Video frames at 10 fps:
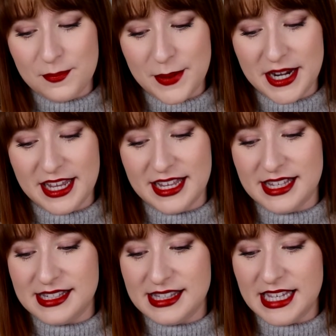But it
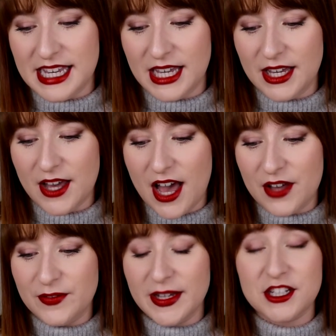is the
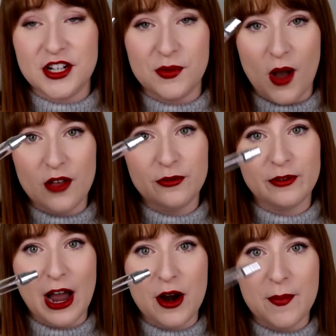Viktor and Rolf
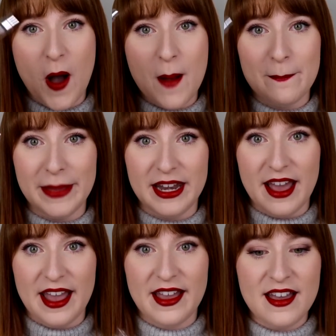Flower Bomb
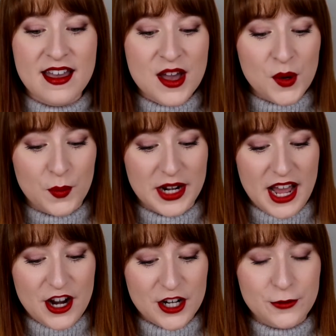Midnight. When
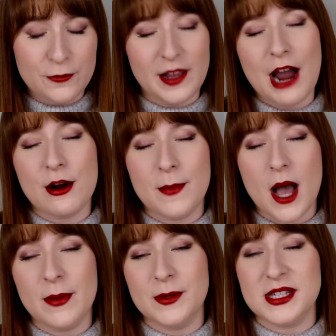I heard Flower
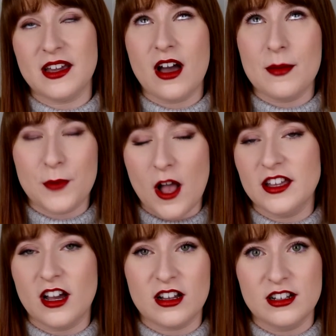Bomb, I was like, oh, I'm
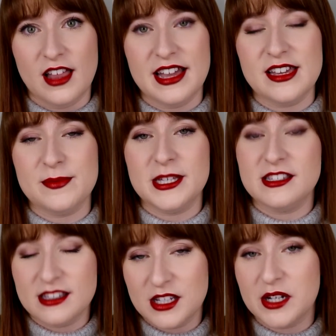probably not gonna like it
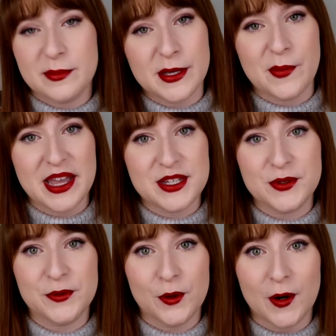because it's gonna be way
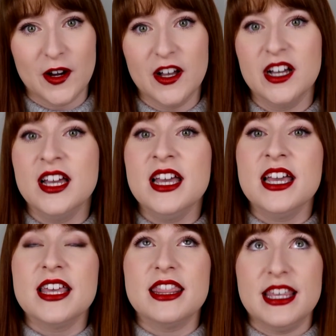too floral.
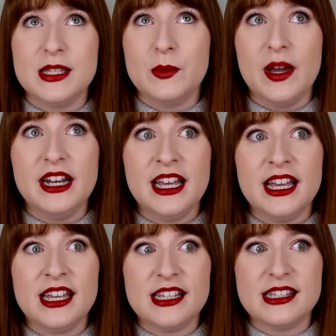This one
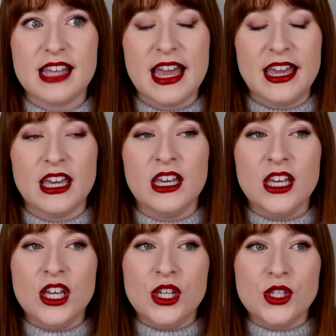is like
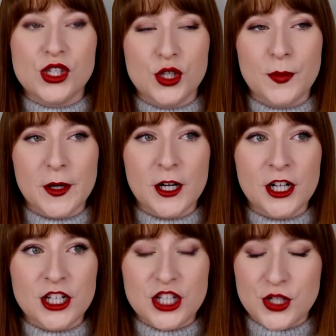
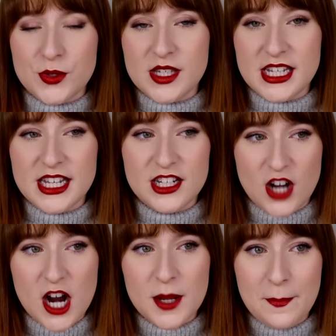super juicy,
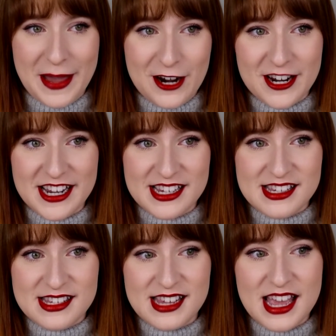dark
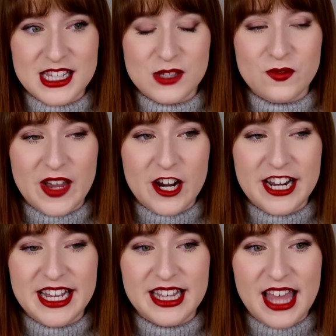berries. It's very